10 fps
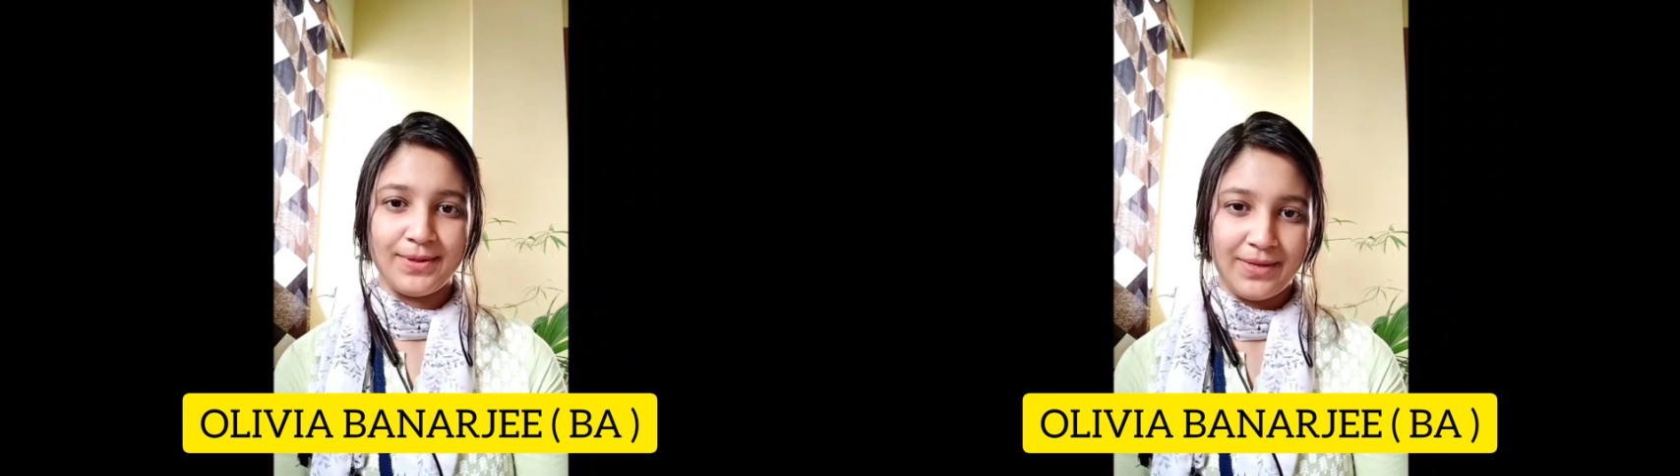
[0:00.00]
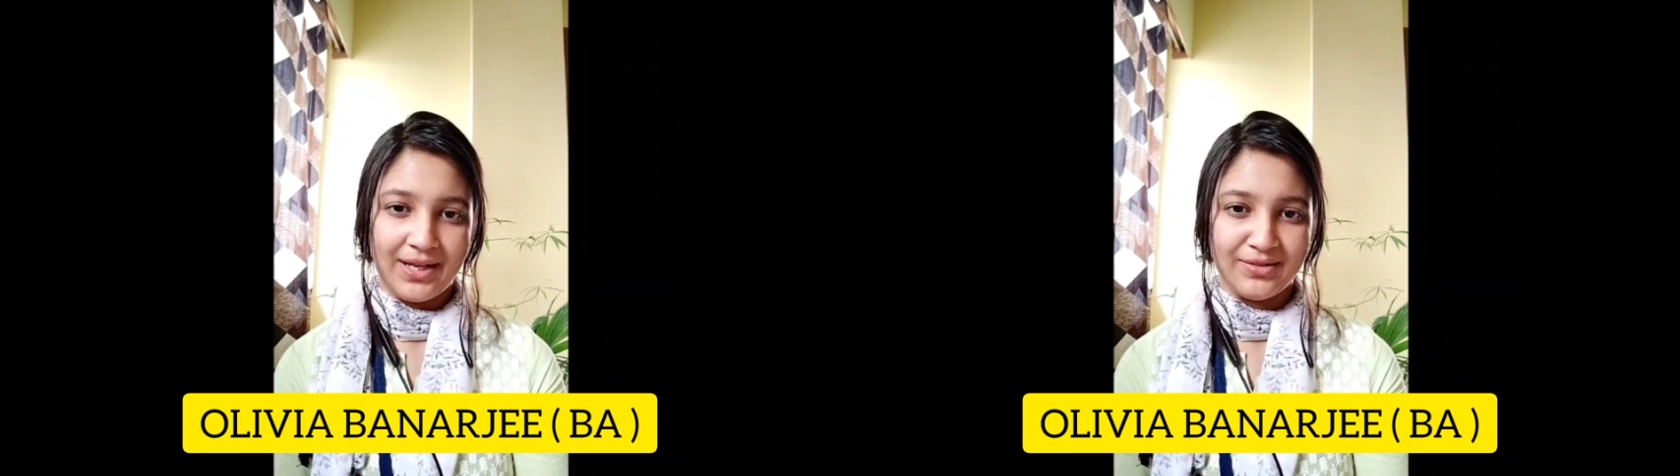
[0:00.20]

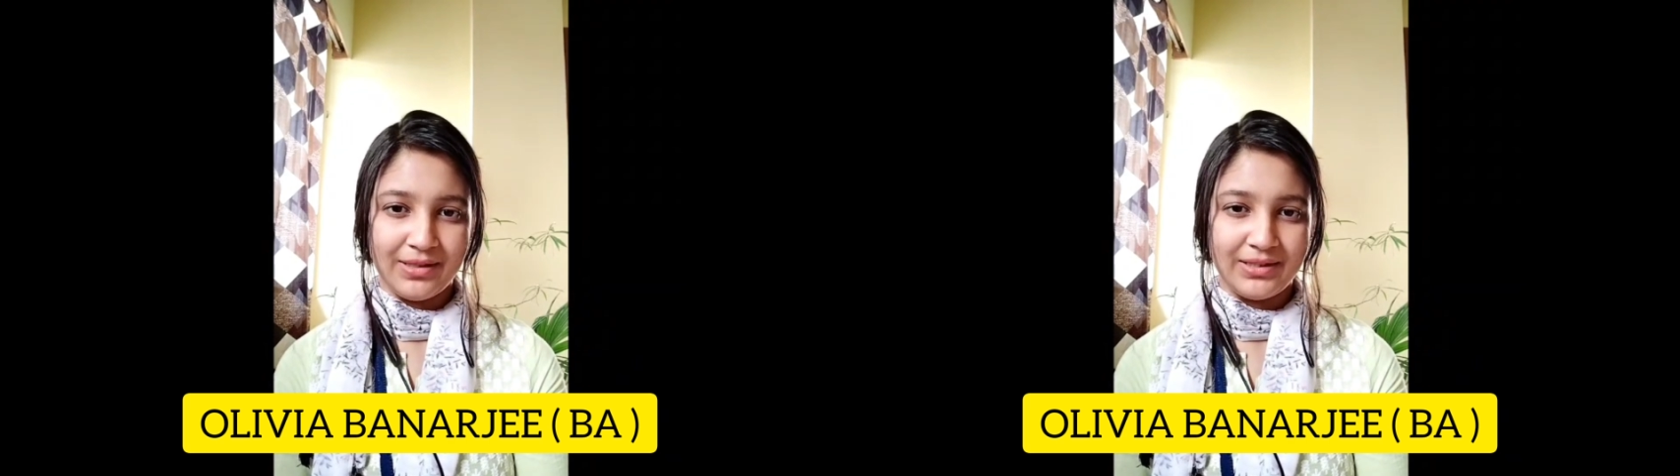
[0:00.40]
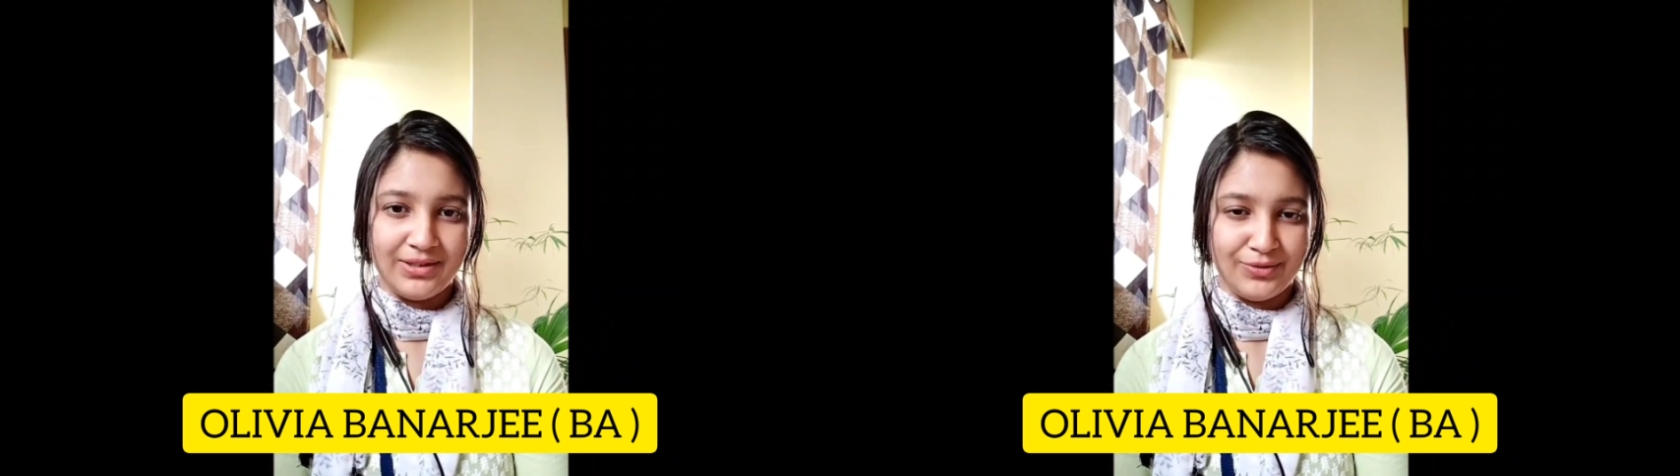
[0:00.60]
been backed
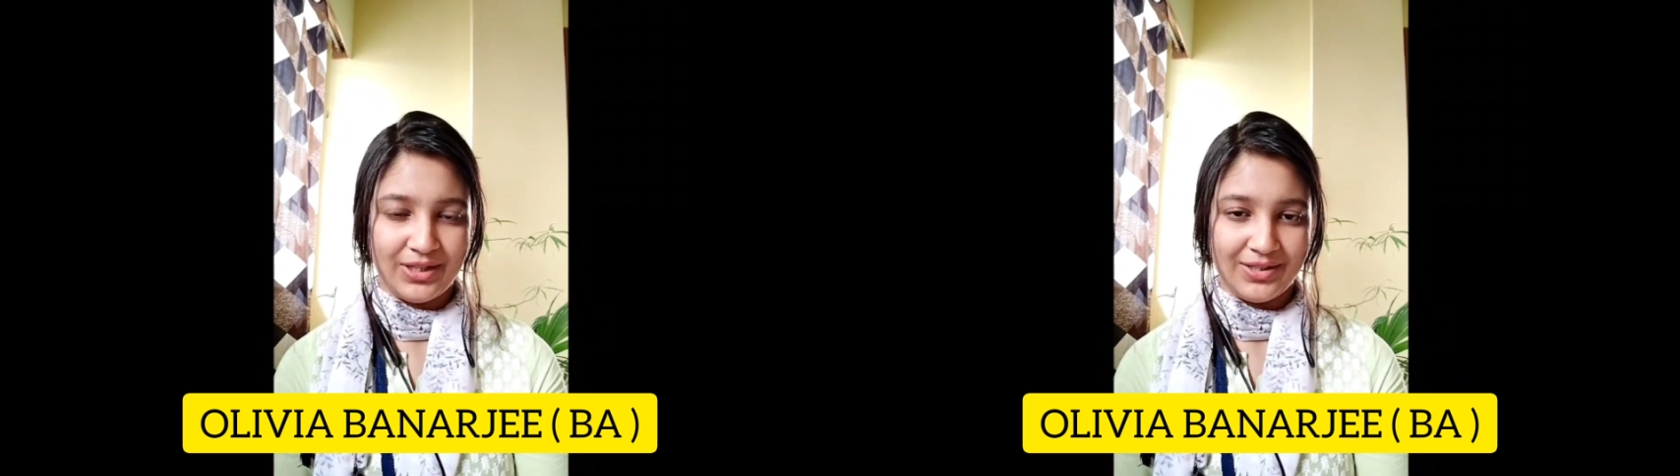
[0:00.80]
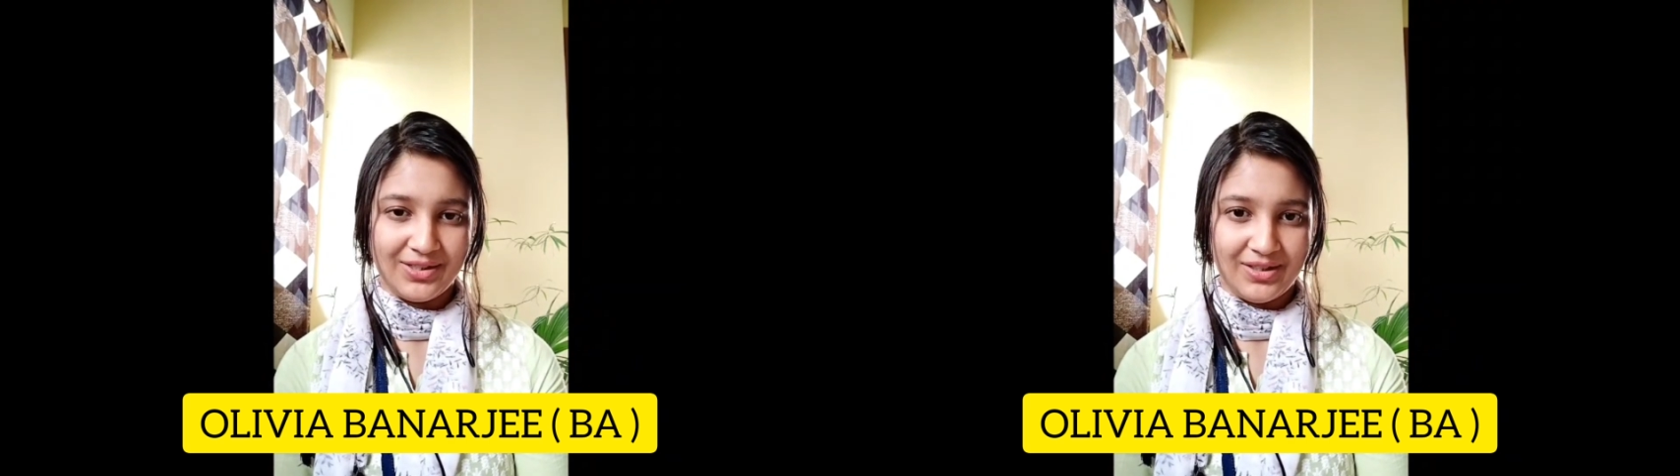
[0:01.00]
by the
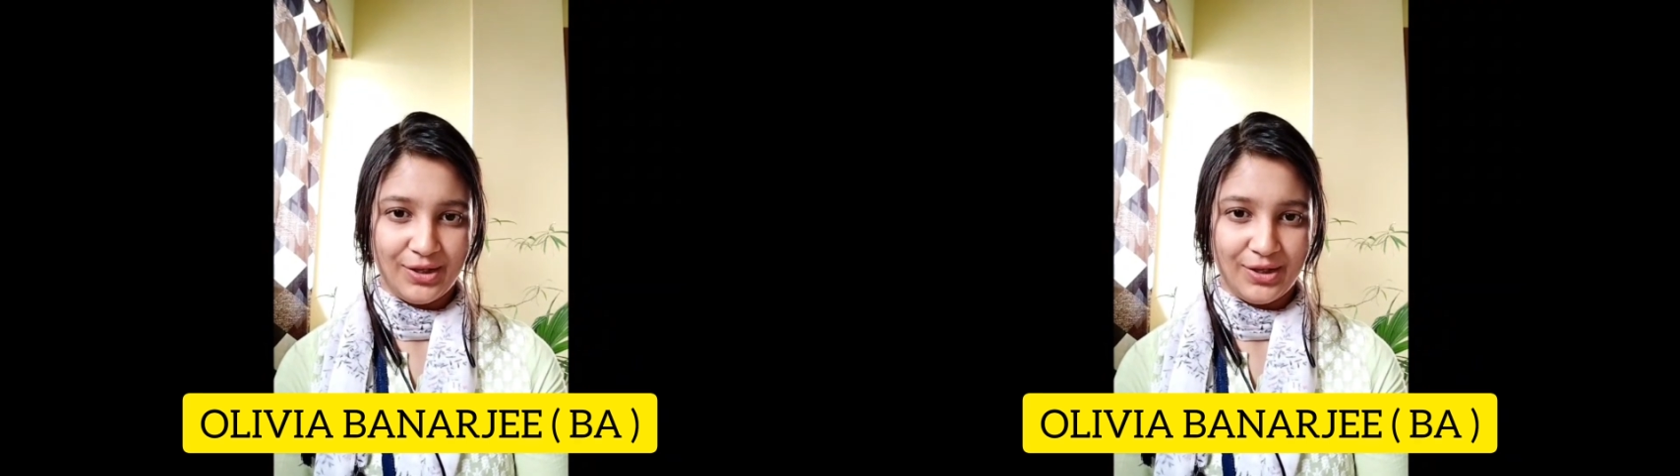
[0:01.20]
United